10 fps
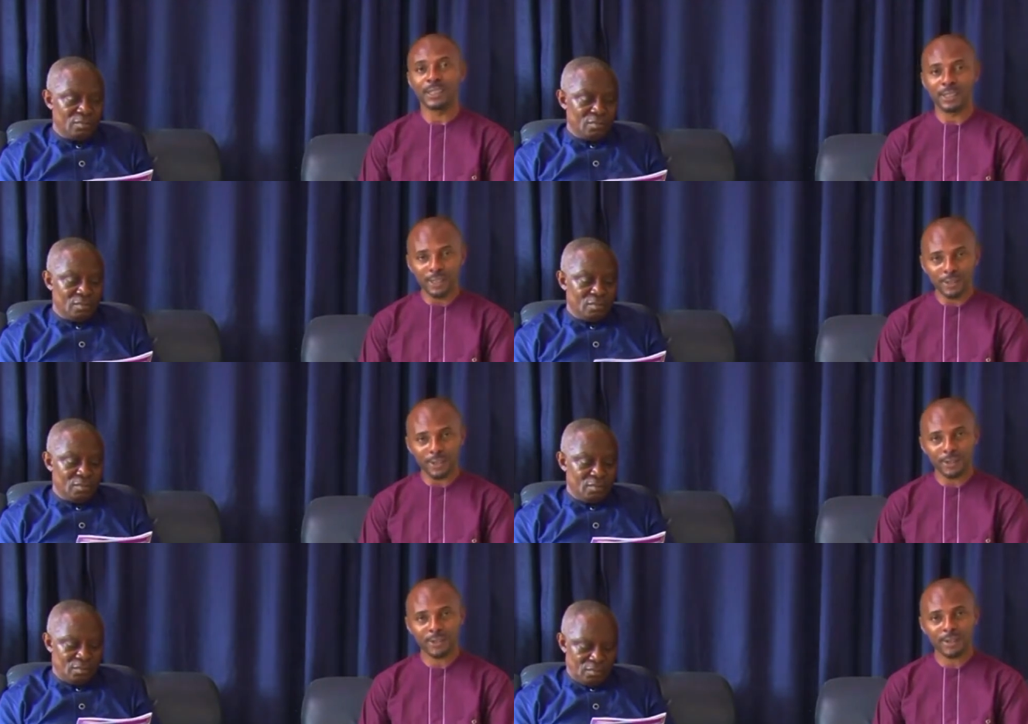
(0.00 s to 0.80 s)

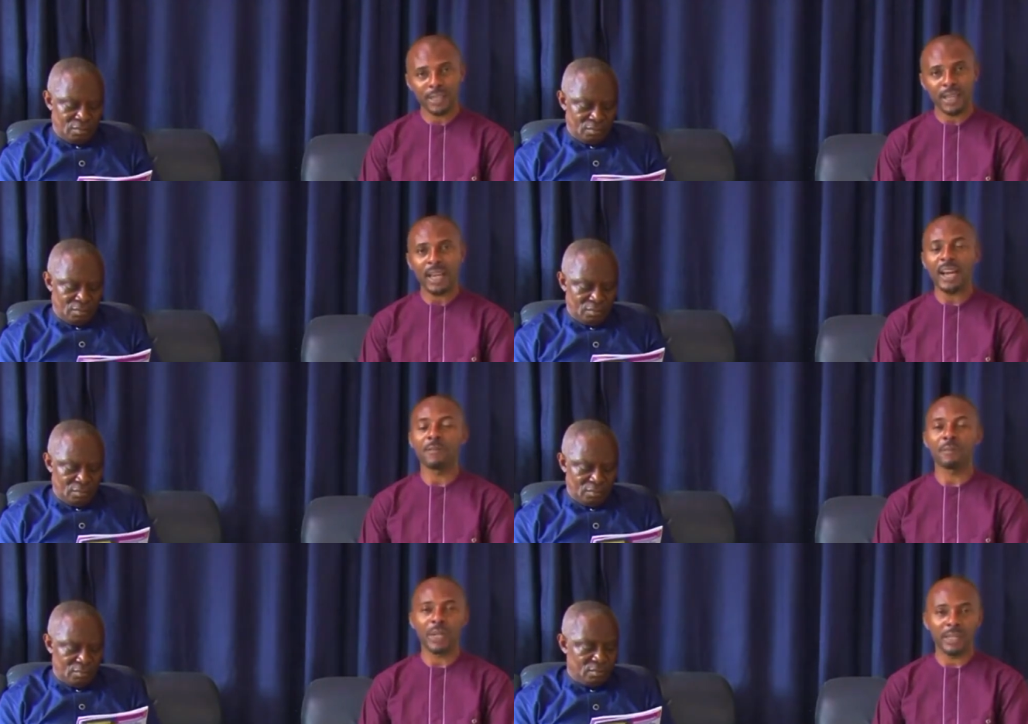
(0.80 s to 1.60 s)
Speaker 1: Jesus
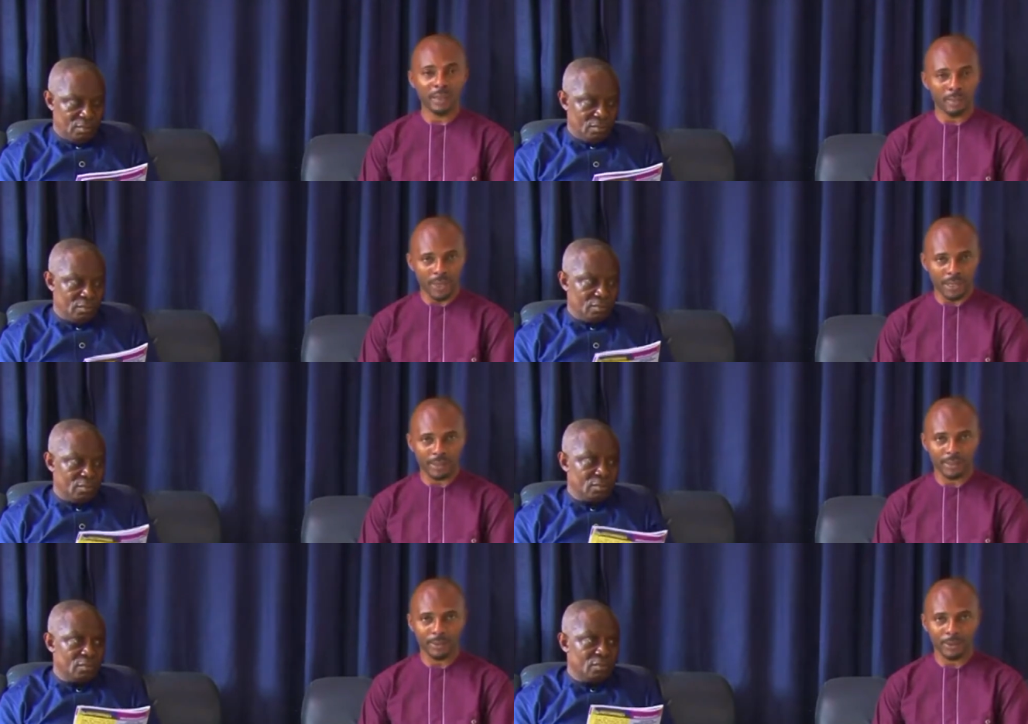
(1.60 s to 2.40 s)
have paid the
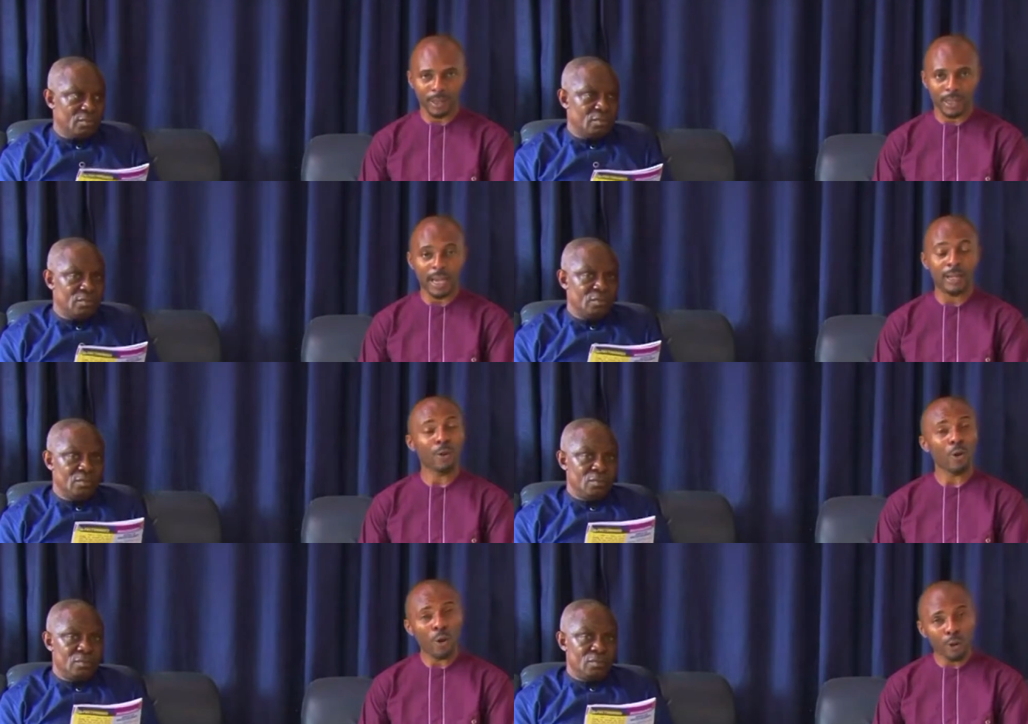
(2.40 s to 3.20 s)
price. Okay,
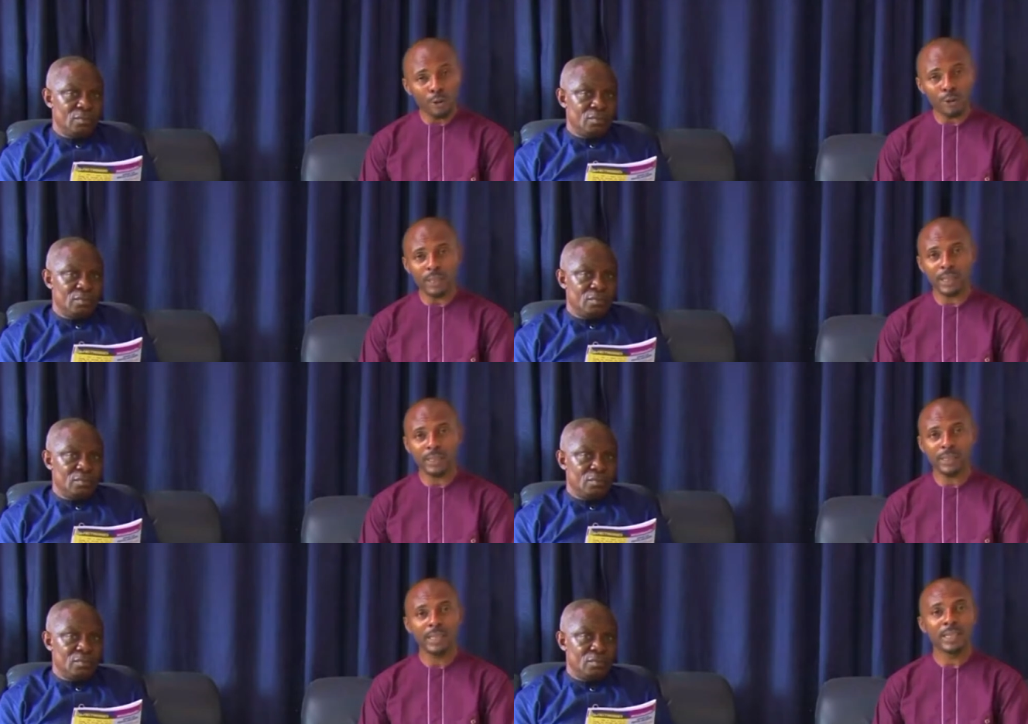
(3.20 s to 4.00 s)
and all you
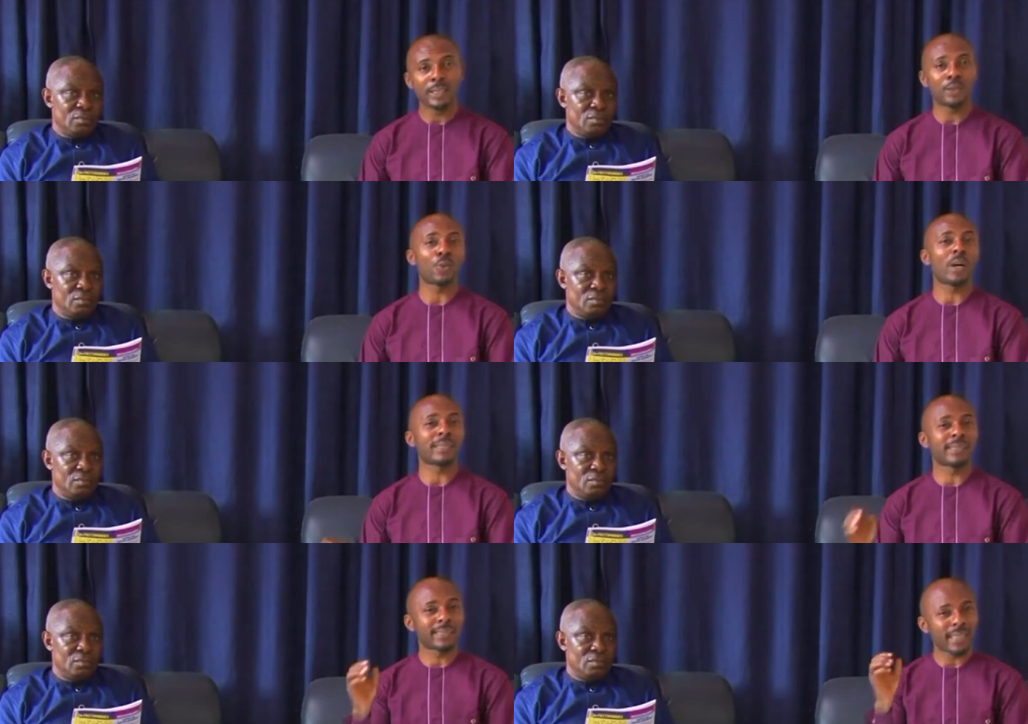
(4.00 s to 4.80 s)
need is to
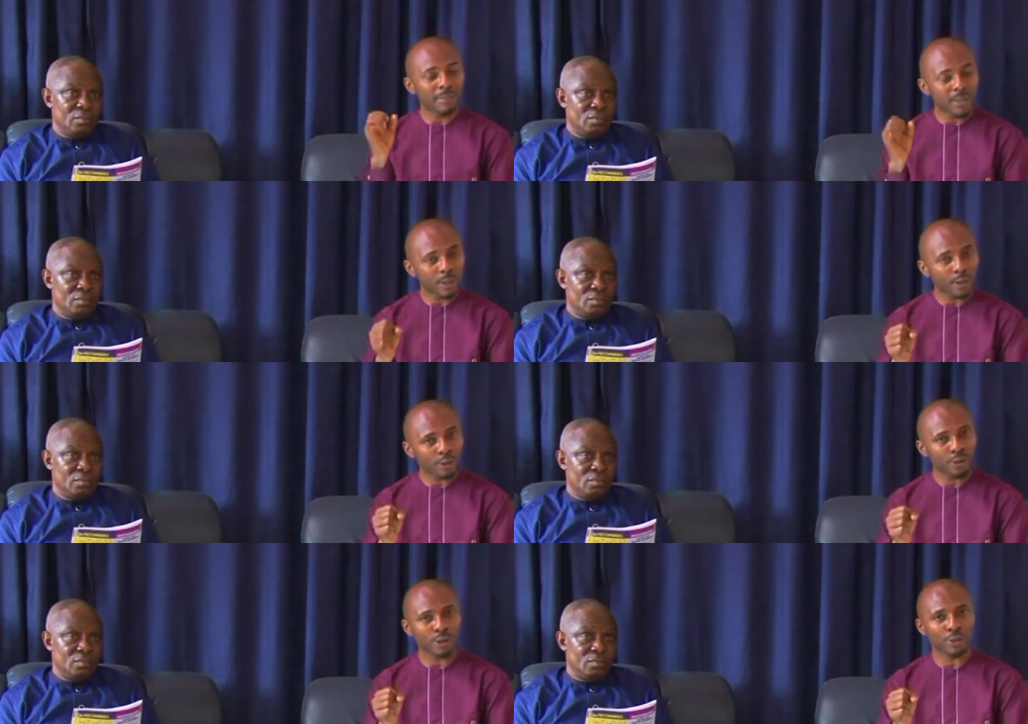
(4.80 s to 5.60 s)
accept the
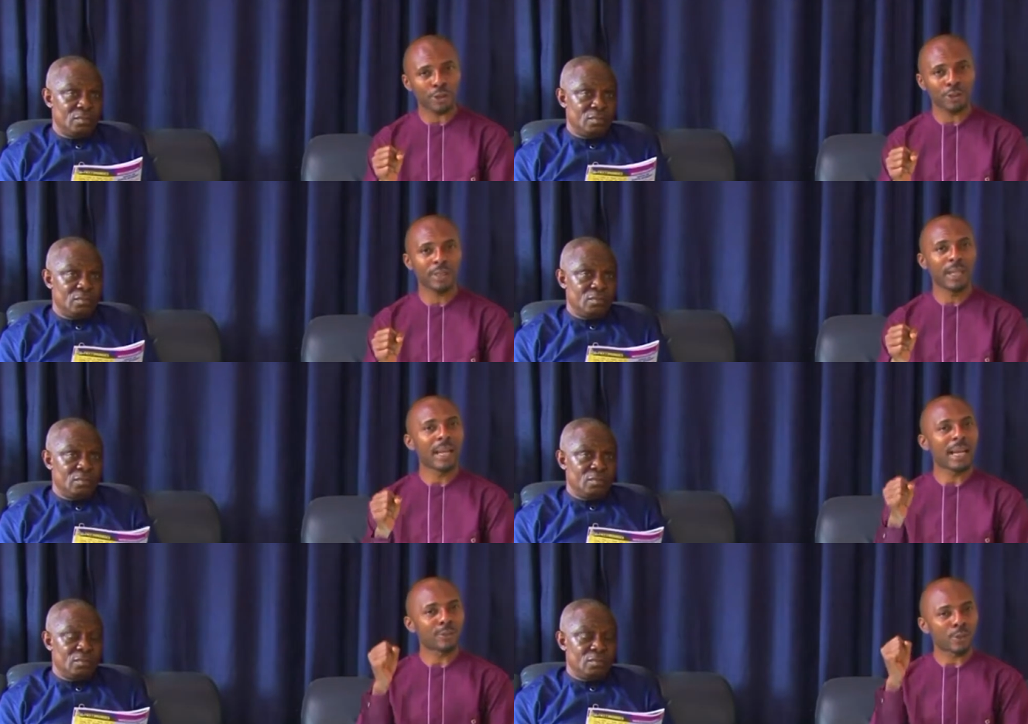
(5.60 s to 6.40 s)
Lord Jesus
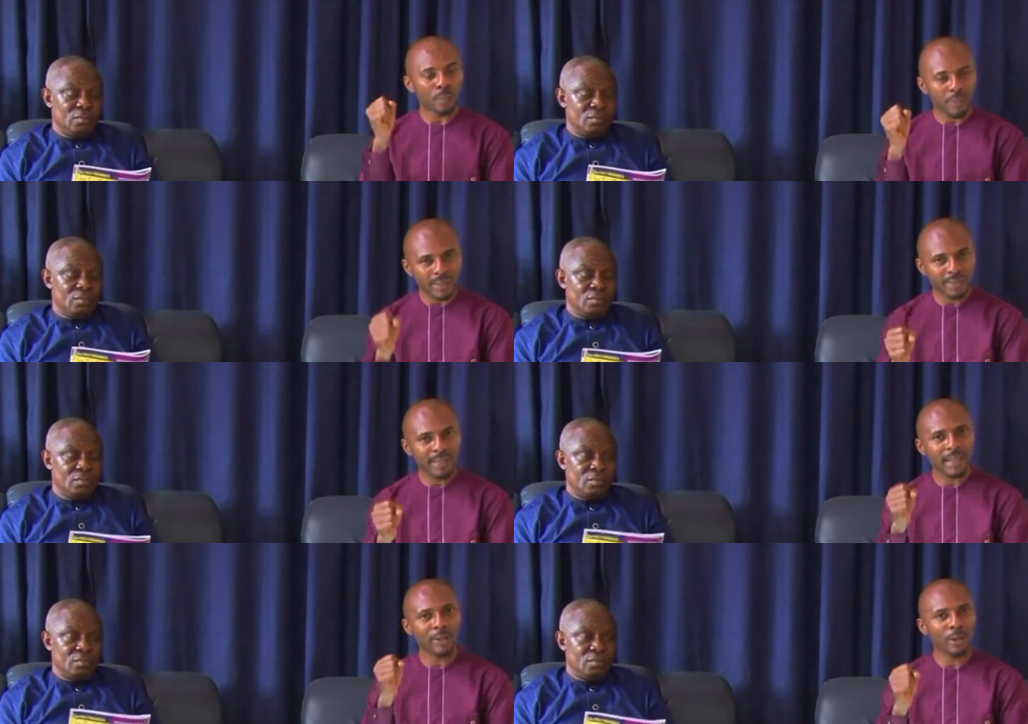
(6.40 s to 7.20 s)
as your
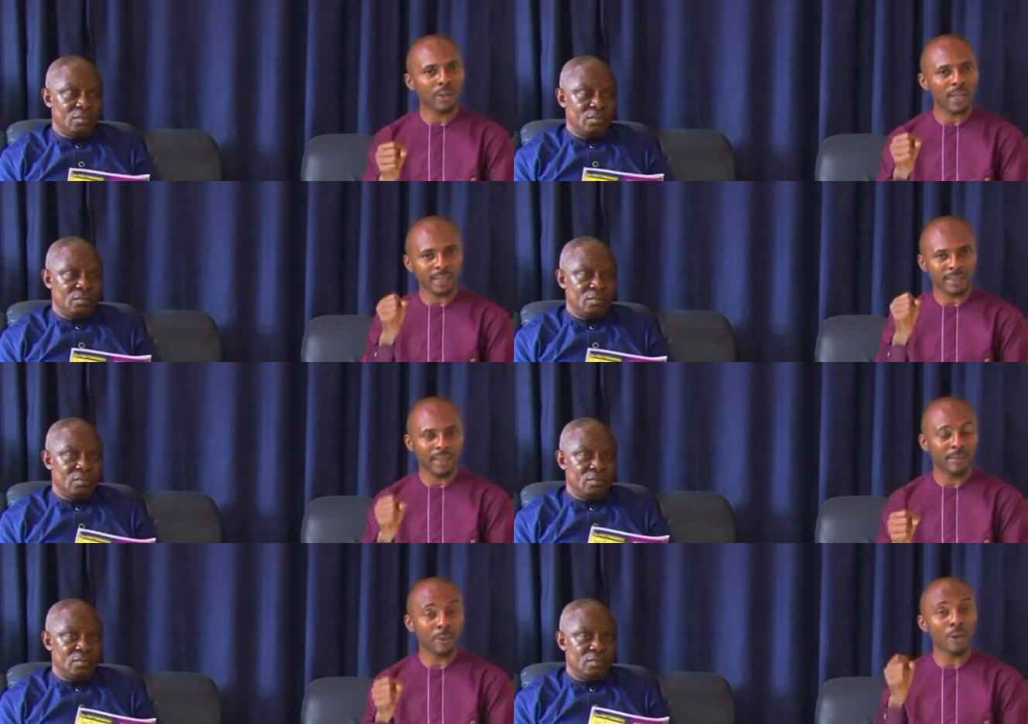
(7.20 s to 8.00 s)
personal Lord and
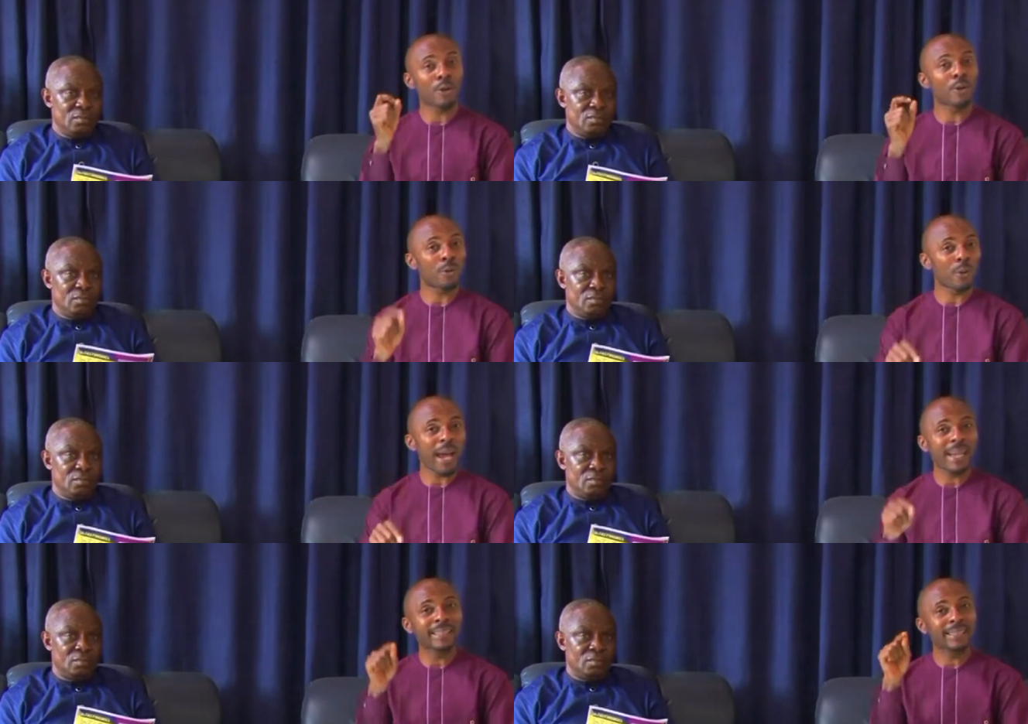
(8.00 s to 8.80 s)
Savior
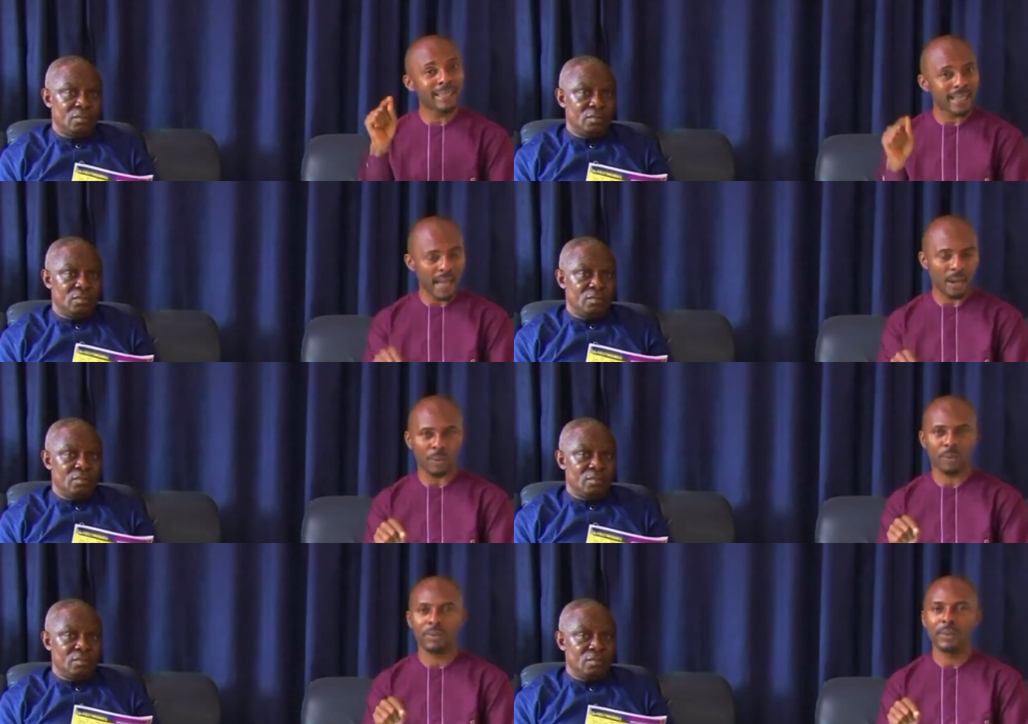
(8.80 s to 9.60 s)
right
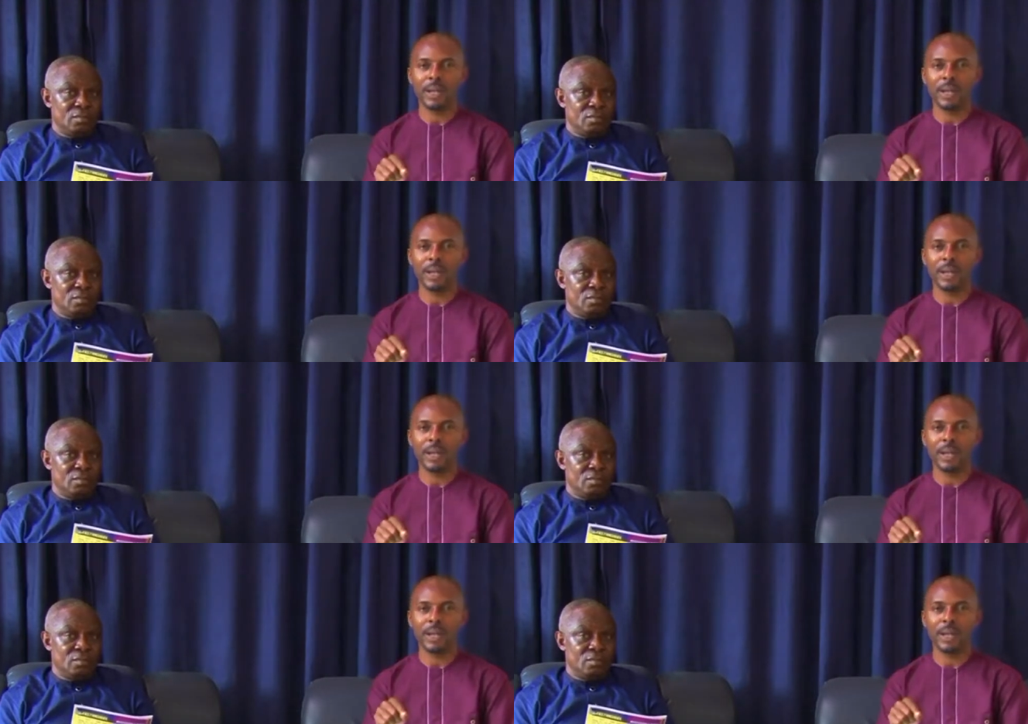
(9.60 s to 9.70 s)
now.